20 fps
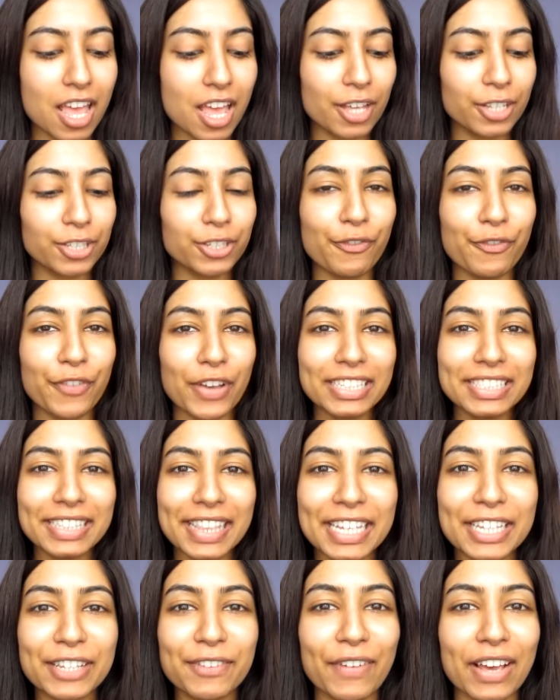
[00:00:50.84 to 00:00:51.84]
So first
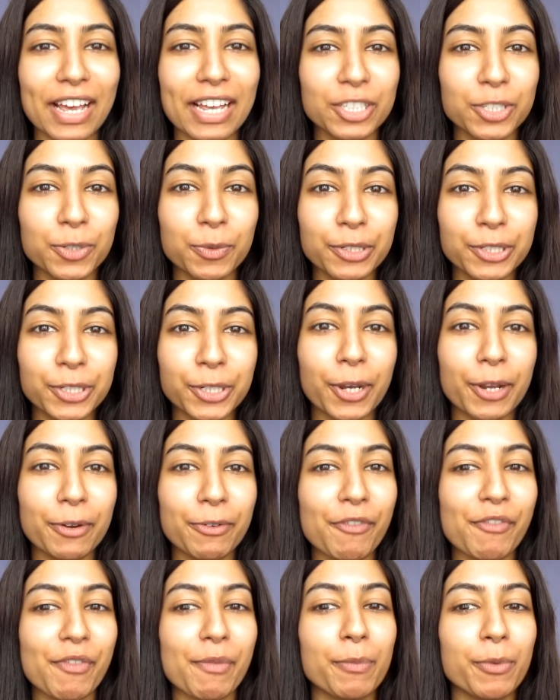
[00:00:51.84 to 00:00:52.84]
things first, you want to go in
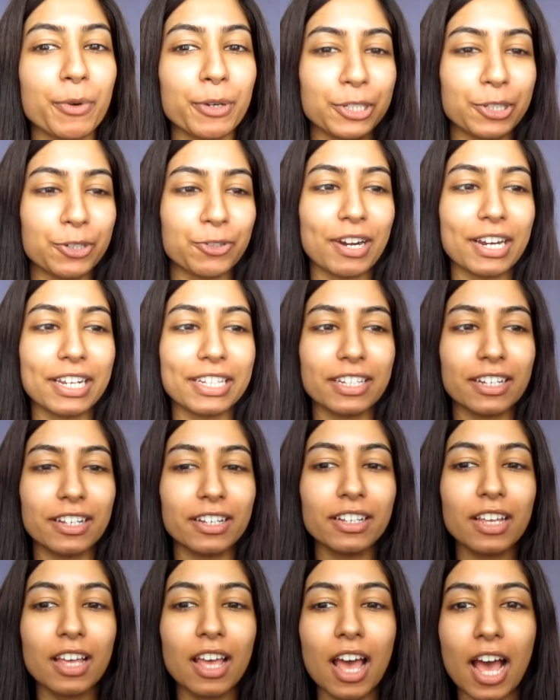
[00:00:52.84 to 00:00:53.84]
with a
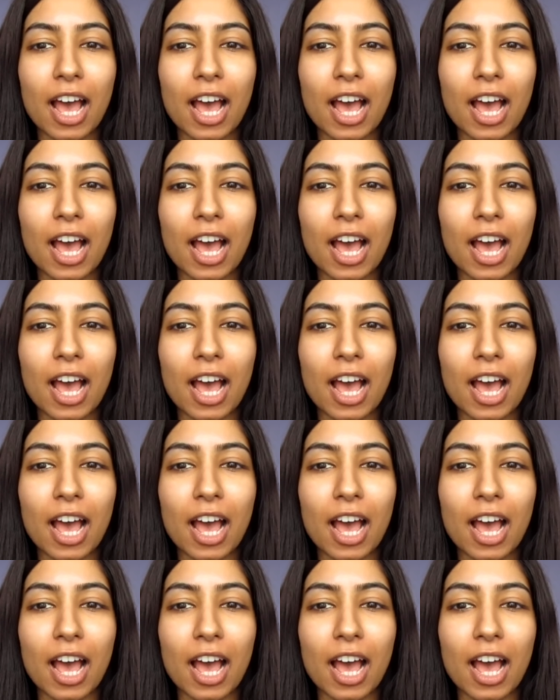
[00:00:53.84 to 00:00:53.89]
moisturiser.